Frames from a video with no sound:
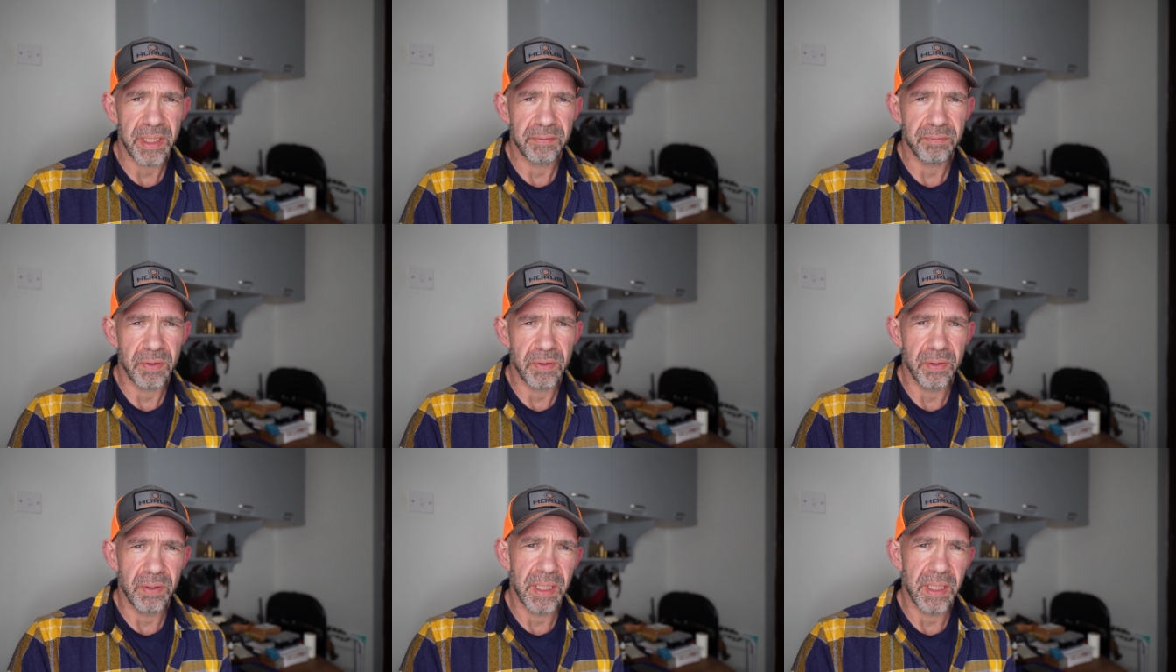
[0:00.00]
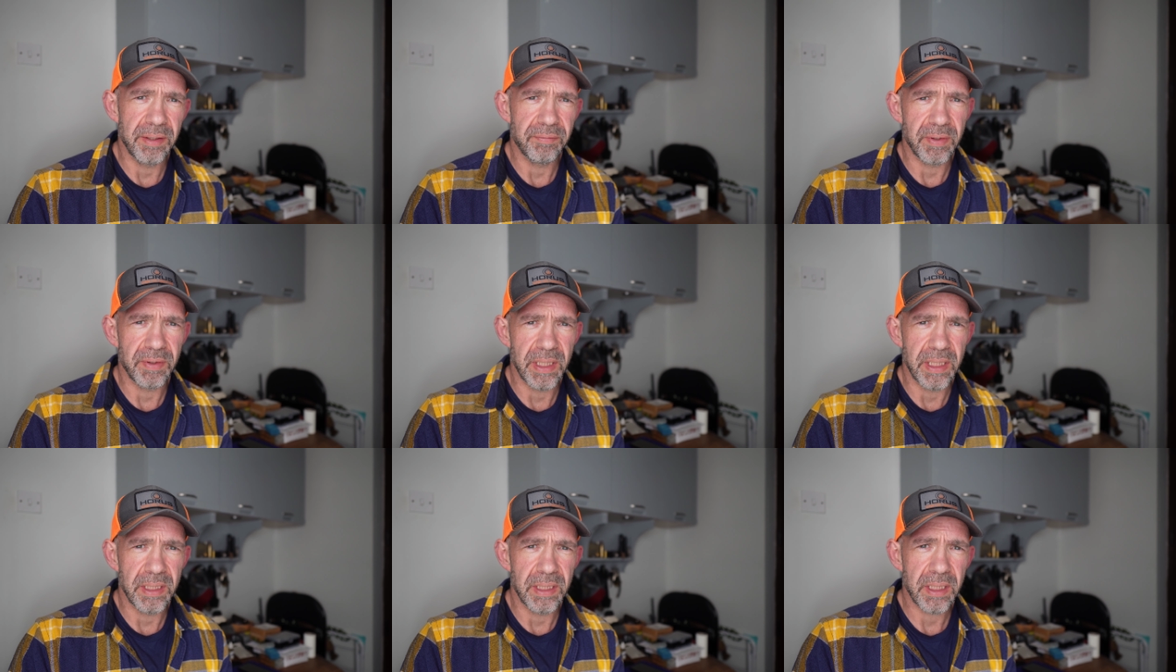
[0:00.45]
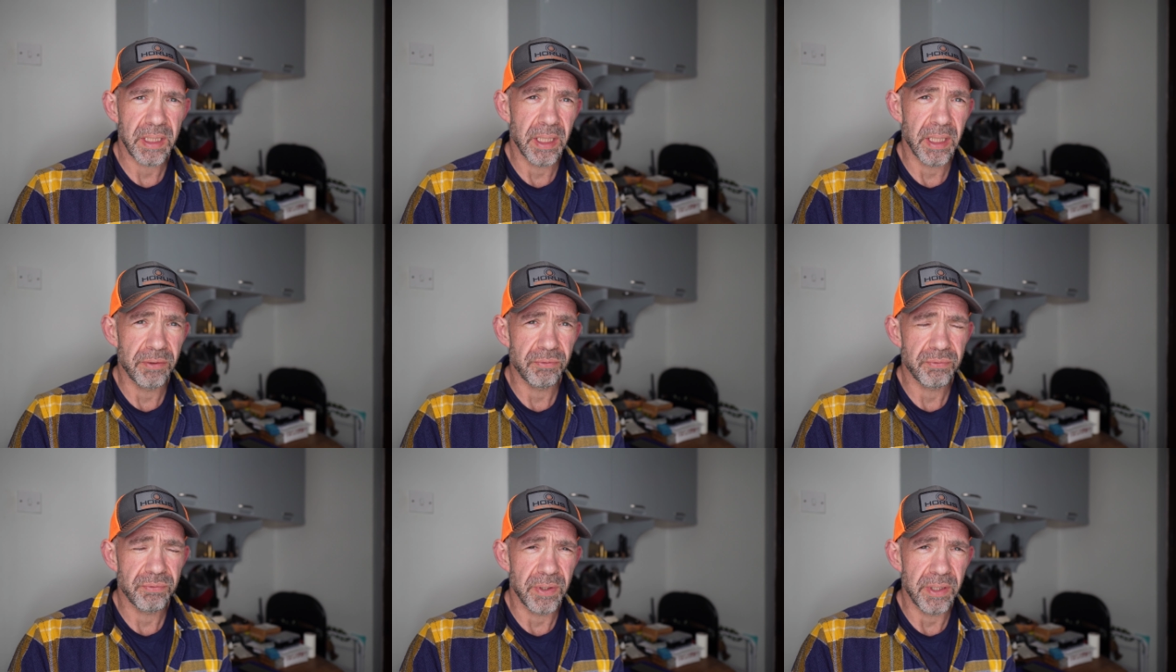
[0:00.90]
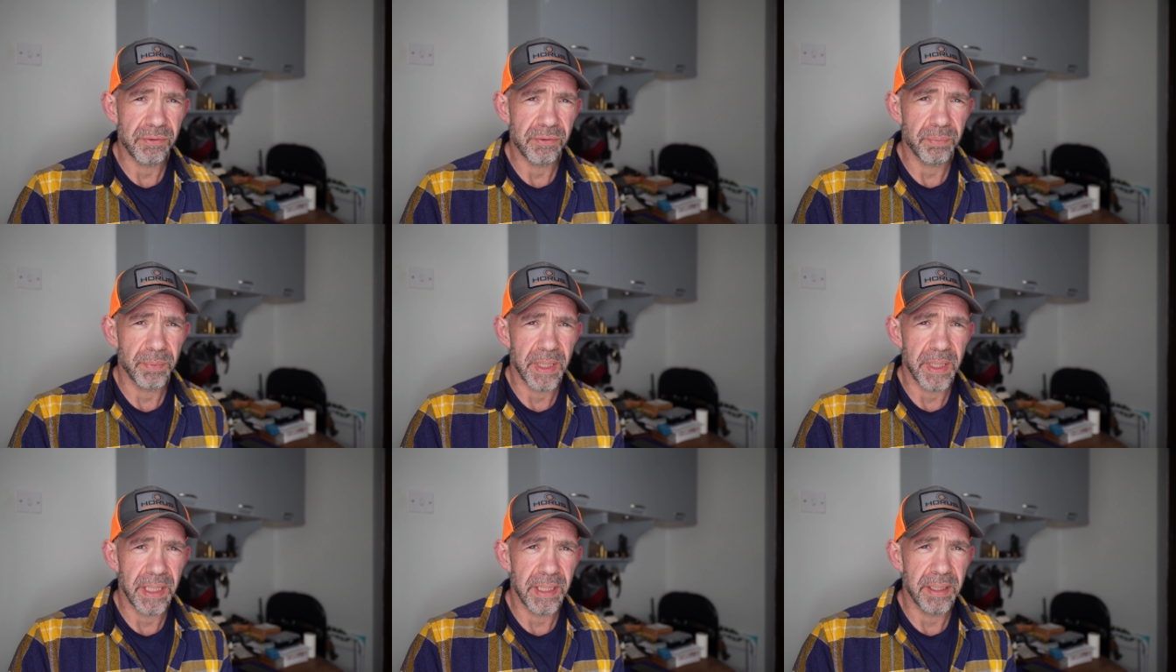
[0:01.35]
if you live in
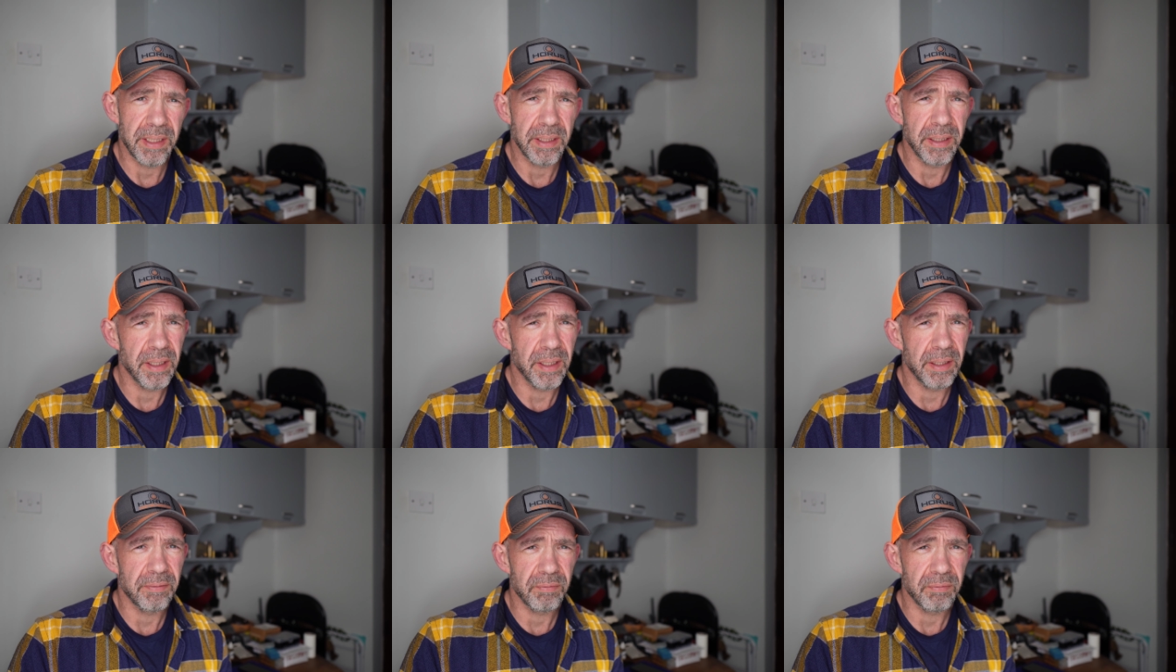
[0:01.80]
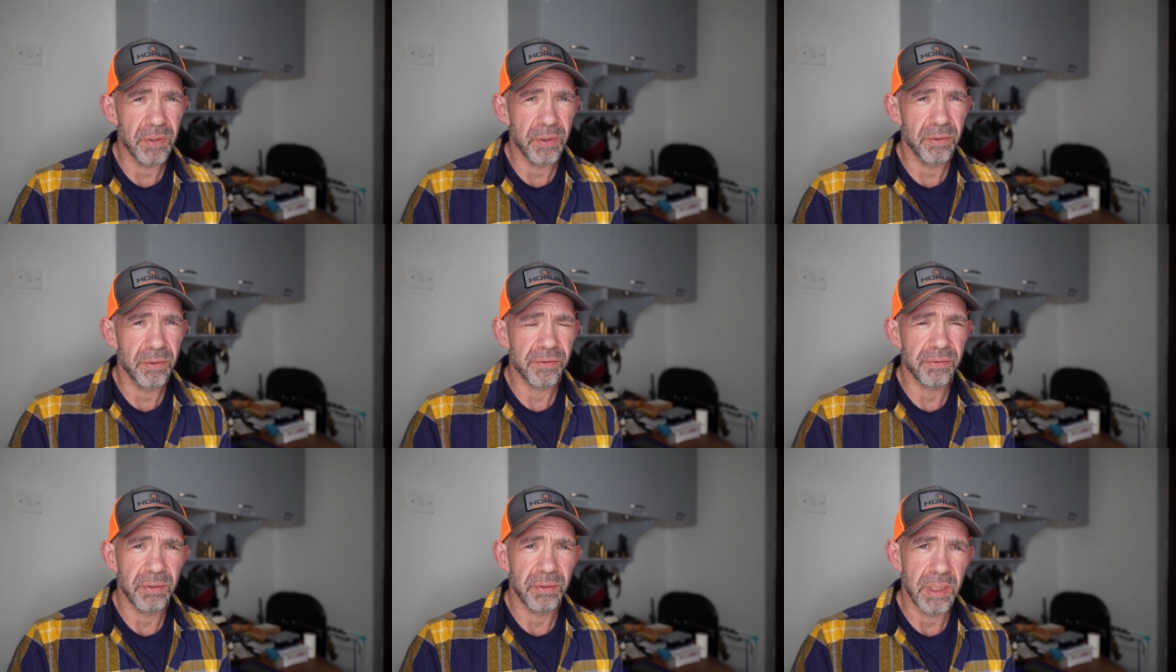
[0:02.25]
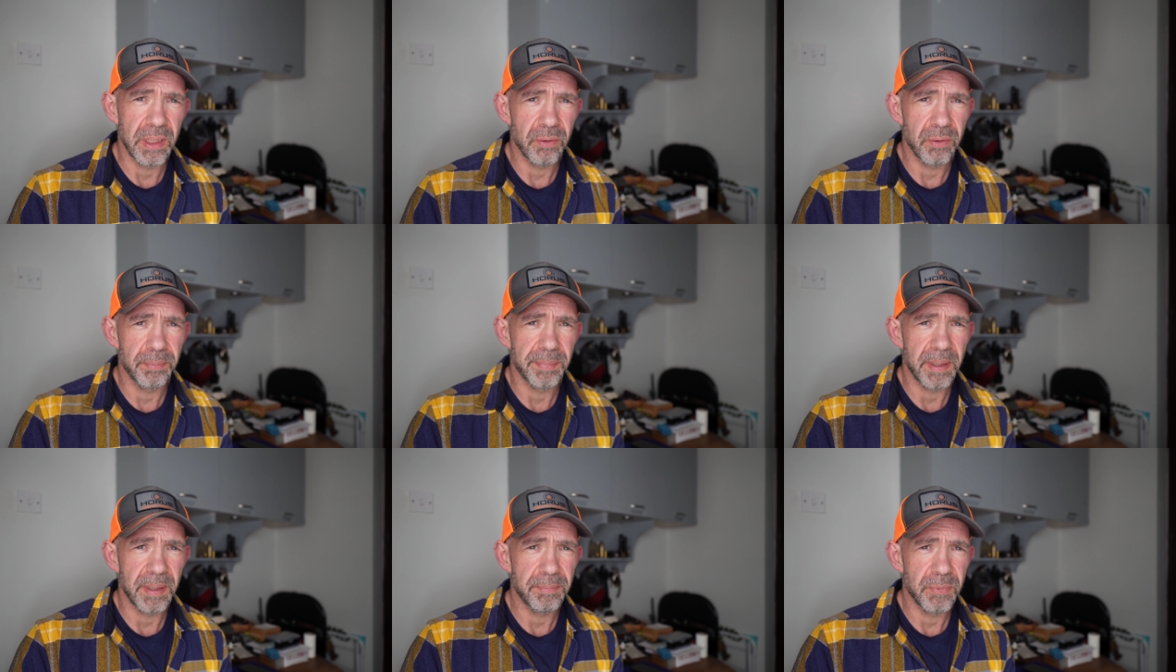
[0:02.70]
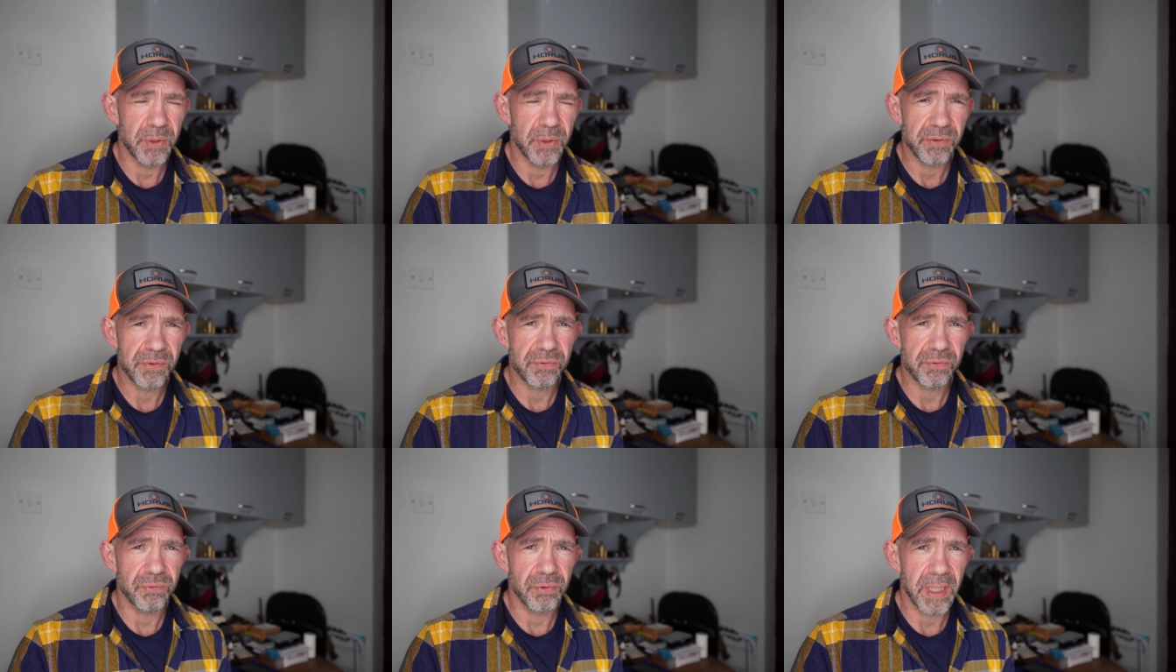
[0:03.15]
countries where the knife laws are a little bit
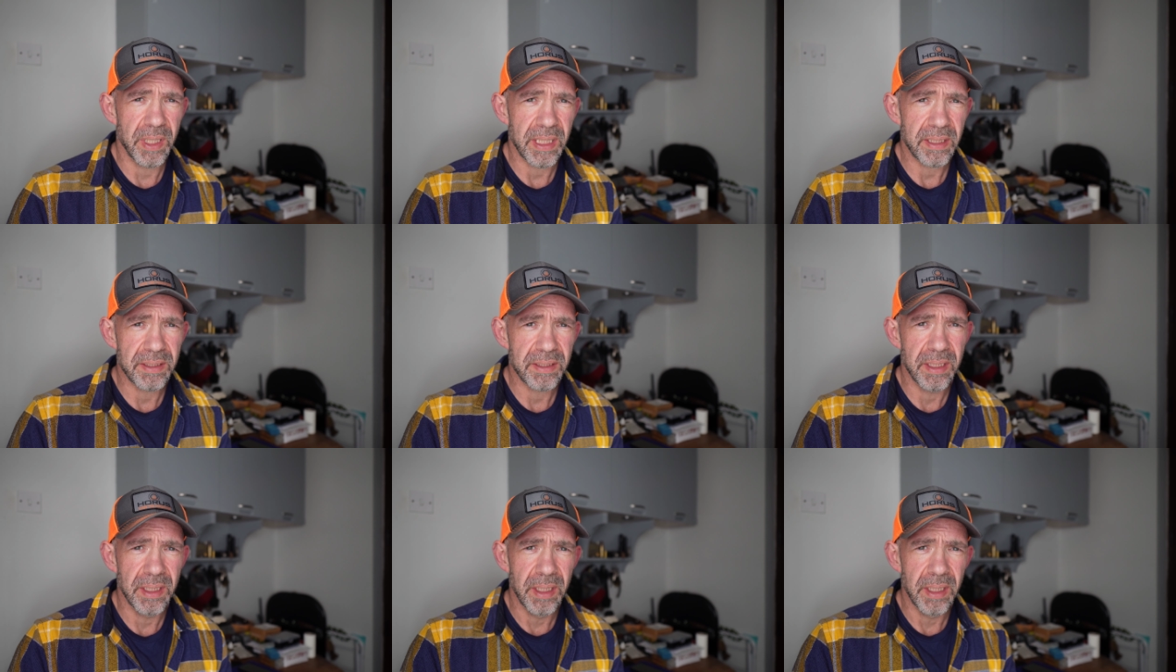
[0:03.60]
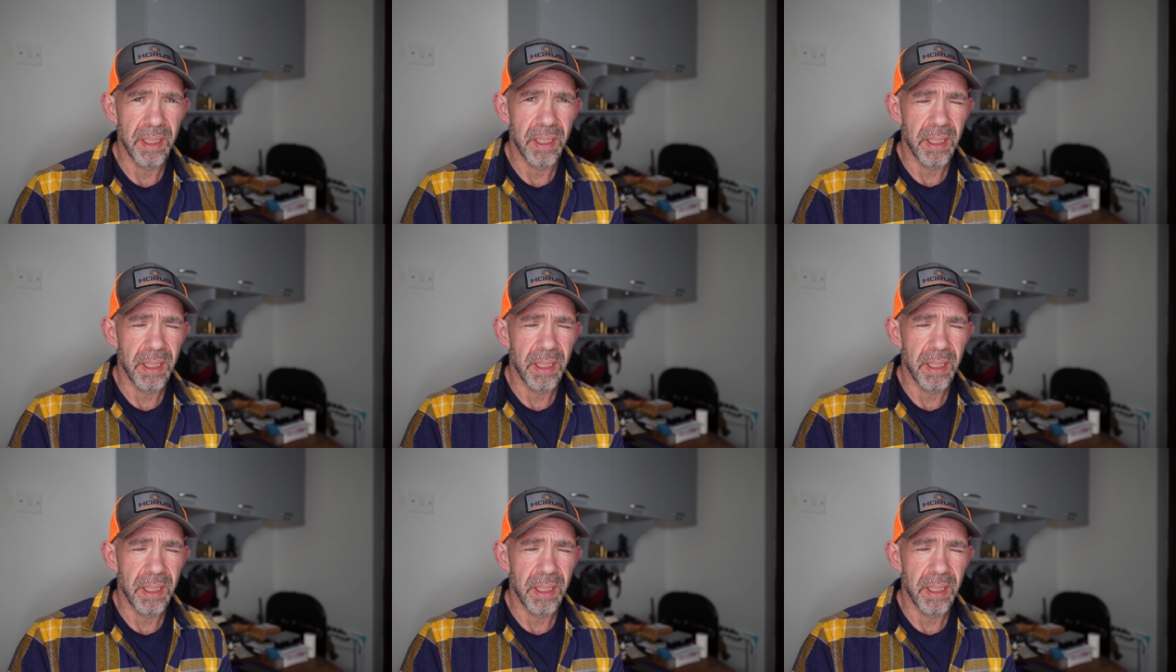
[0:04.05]
more strict.